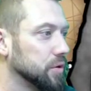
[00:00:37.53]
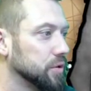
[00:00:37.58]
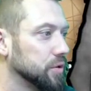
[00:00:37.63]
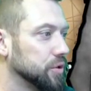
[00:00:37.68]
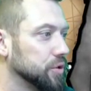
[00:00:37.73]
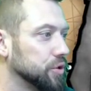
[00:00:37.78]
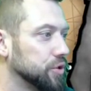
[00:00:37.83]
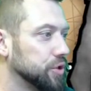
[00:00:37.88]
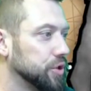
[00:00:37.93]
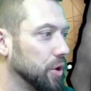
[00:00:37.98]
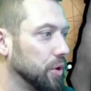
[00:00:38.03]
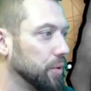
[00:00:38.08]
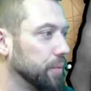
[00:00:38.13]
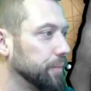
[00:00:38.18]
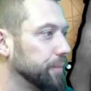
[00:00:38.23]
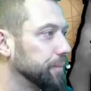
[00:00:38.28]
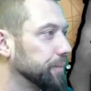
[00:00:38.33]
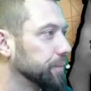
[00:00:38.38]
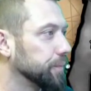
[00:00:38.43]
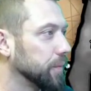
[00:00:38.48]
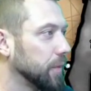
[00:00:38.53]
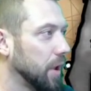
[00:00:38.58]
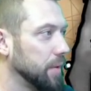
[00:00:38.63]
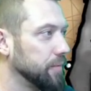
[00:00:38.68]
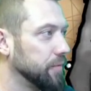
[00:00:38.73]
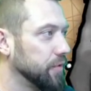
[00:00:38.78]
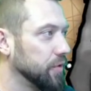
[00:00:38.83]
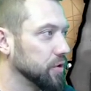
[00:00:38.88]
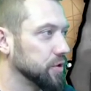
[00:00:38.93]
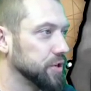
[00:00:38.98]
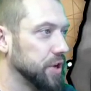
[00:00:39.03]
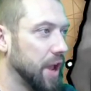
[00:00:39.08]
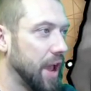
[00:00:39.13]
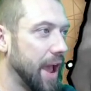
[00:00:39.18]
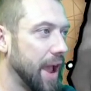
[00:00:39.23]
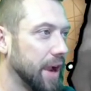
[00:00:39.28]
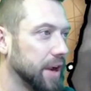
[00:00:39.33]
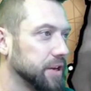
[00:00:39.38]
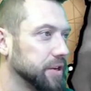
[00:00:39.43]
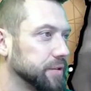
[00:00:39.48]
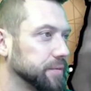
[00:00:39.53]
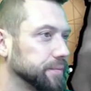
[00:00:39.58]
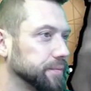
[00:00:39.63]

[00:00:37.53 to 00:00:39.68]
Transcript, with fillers: So, I'm first to act.